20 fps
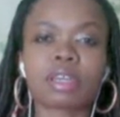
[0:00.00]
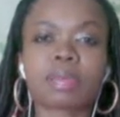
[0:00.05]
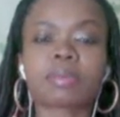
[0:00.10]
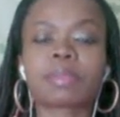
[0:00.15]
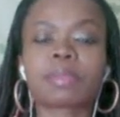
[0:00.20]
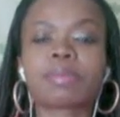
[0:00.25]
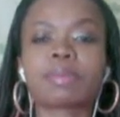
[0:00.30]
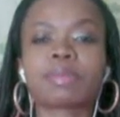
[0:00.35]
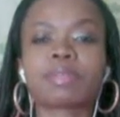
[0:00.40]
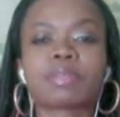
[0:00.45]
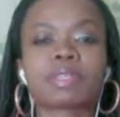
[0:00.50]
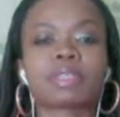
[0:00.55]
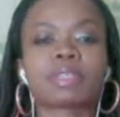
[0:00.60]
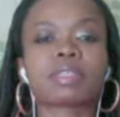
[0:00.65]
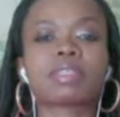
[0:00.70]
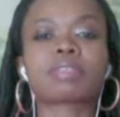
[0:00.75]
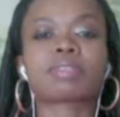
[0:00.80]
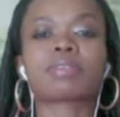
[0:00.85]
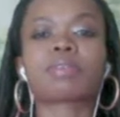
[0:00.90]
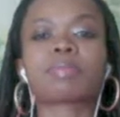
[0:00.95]
I'm going to be using
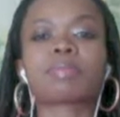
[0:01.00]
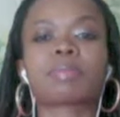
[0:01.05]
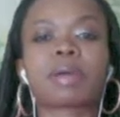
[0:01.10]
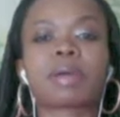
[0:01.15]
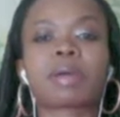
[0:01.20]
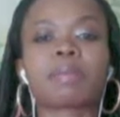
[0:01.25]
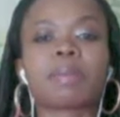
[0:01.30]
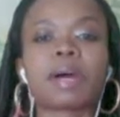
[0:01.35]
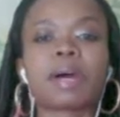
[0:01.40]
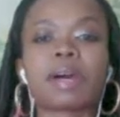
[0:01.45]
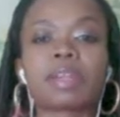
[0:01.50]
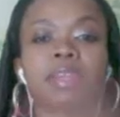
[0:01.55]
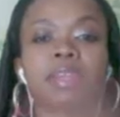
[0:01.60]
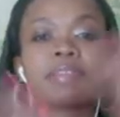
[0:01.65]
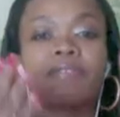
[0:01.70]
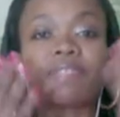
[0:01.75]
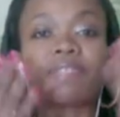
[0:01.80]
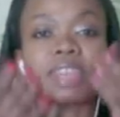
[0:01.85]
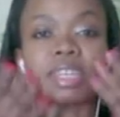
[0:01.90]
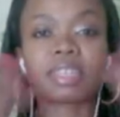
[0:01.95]
this on my body,
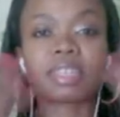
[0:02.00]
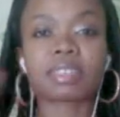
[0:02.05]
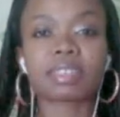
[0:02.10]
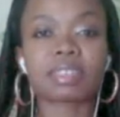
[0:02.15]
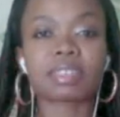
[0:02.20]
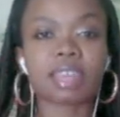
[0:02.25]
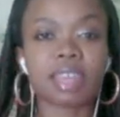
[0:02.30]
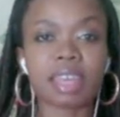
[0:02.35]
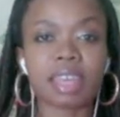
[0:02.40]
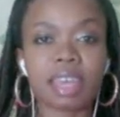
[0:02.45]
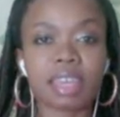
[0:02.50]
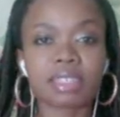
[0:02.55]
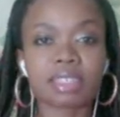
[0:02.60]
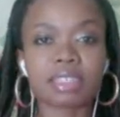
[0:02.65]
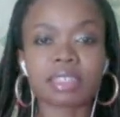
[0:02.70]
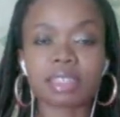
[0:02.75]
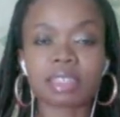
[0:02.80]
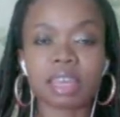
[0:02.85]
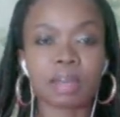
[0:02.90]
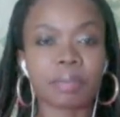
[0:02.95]
face, and
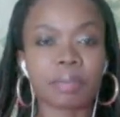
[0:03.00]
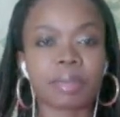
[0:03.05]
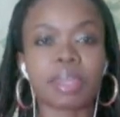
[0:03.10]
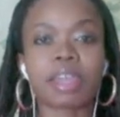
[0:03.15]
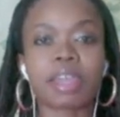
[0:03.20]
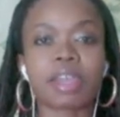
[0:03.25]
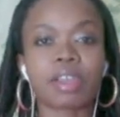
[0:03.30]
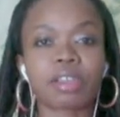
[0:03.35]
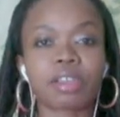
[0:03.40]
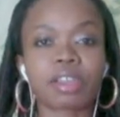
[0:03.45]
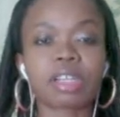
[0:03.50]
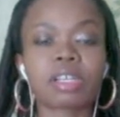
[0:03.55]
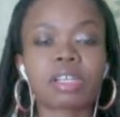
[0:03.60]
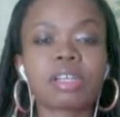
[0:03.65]
scalp and hair.